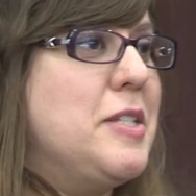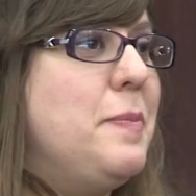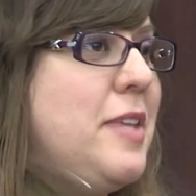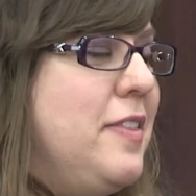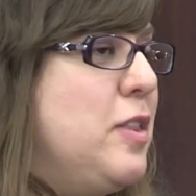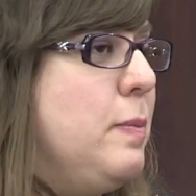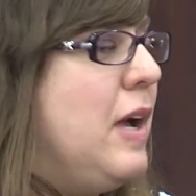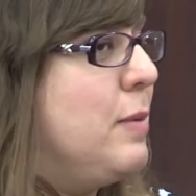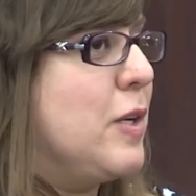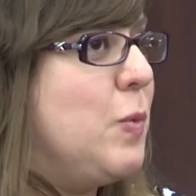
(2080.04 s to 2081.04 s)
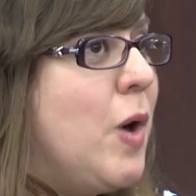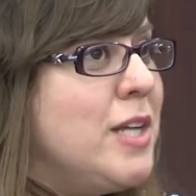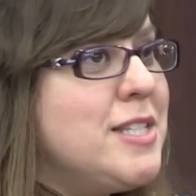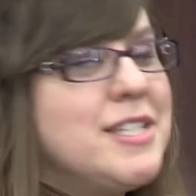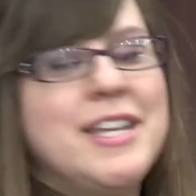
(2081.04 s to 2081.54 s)
something that the public
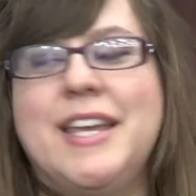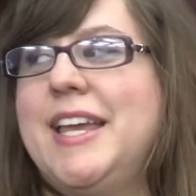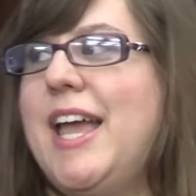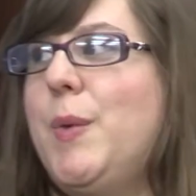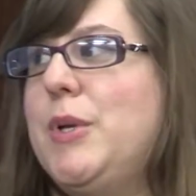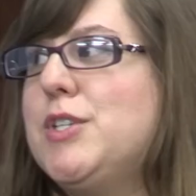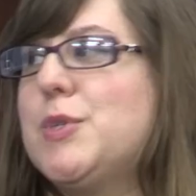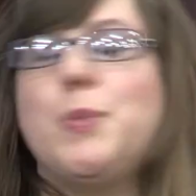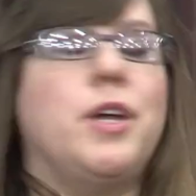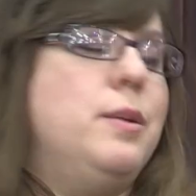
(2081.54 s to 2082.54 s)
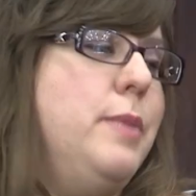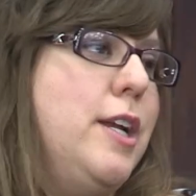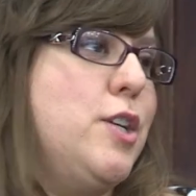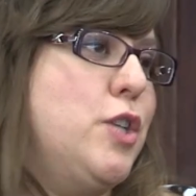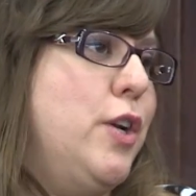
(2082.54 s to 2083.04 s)
wants, and we just want to
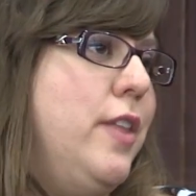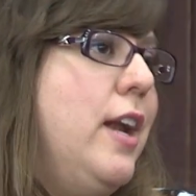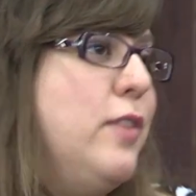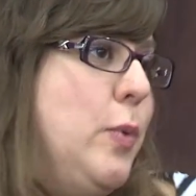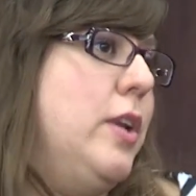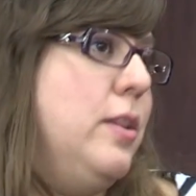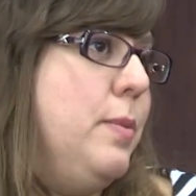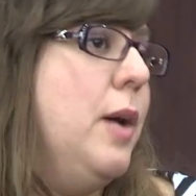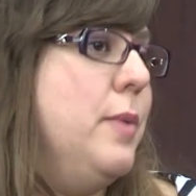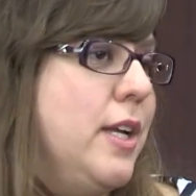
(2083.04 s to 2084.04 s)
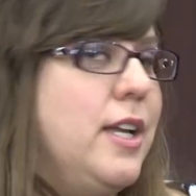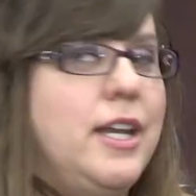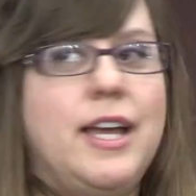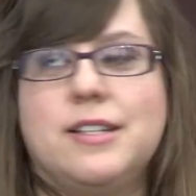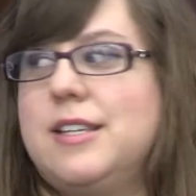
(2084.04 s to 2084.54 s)
make sure that everyone in the public can
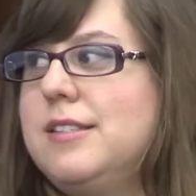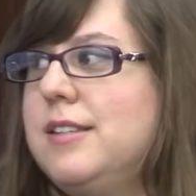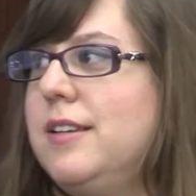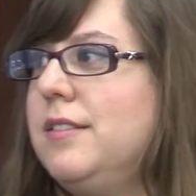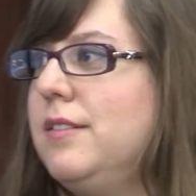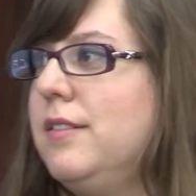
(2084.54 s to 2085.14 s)
access it.